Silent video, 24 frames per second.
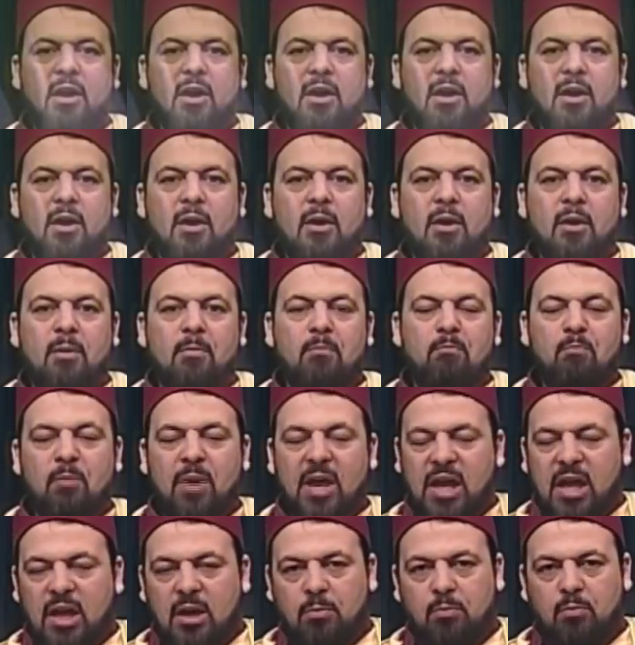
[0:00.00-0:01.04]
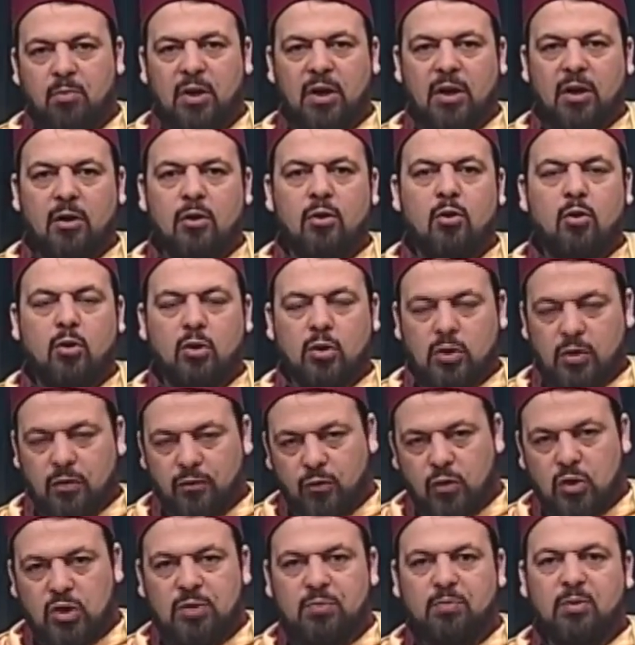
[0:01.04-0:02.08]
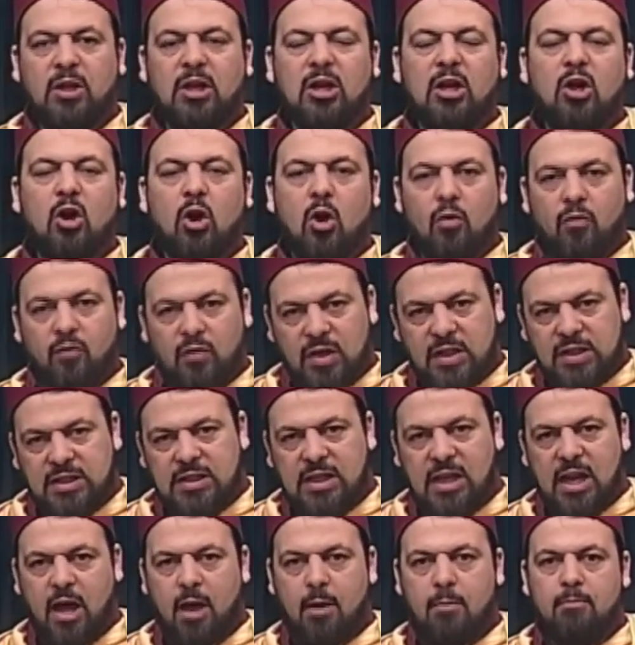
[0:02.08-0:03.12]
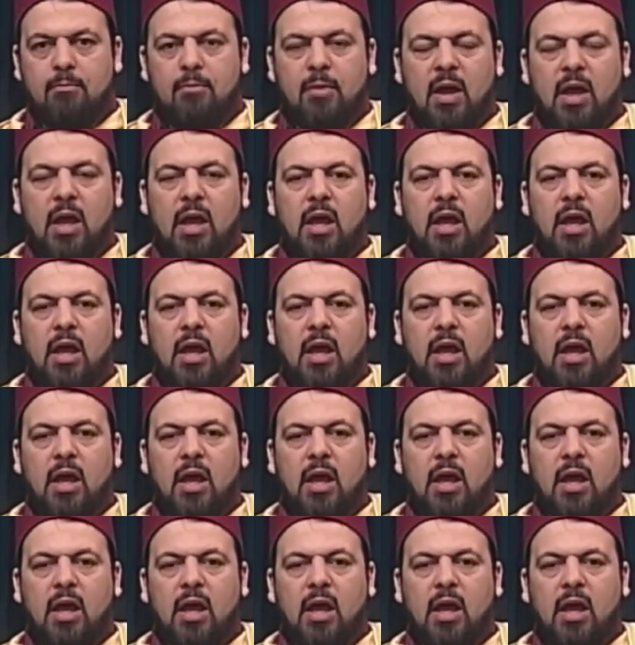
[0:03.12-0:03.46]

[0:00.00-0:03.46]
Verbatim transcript: uh, main pillar or the first pillar of Islam